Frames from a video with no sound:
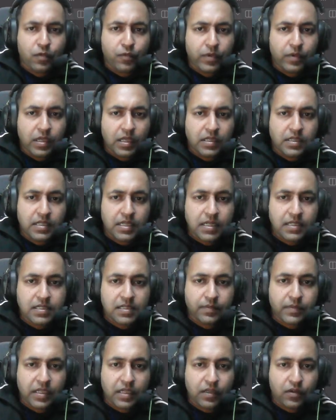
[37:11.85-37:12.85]
We did
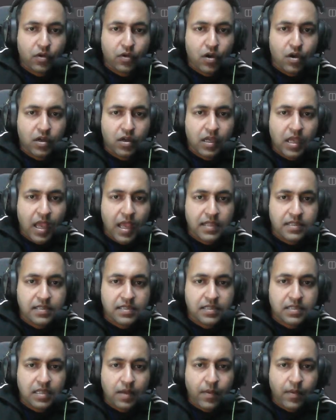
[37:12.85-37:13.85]
something wrong and
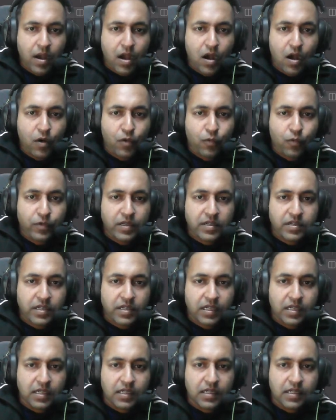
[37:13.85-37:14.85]
somehow we
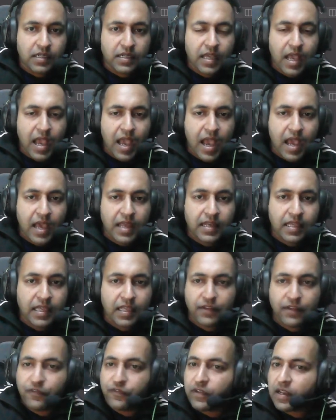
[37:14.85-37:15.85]
triggered an
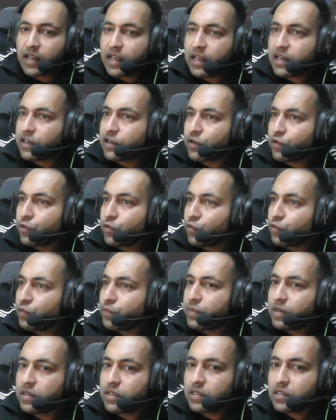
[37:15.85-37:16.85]
infinite
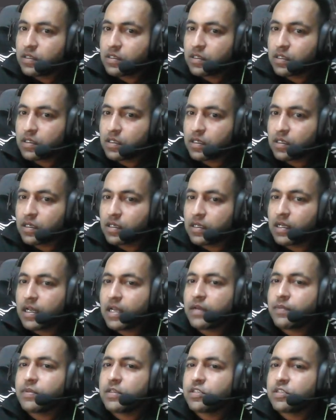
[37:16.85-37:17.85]
loop.
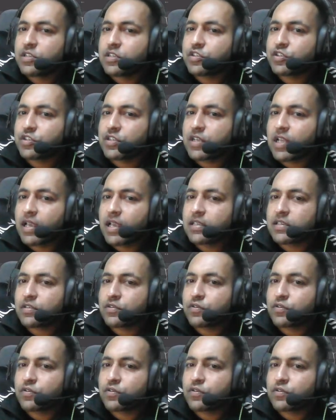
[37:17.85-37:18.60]
Let me just check.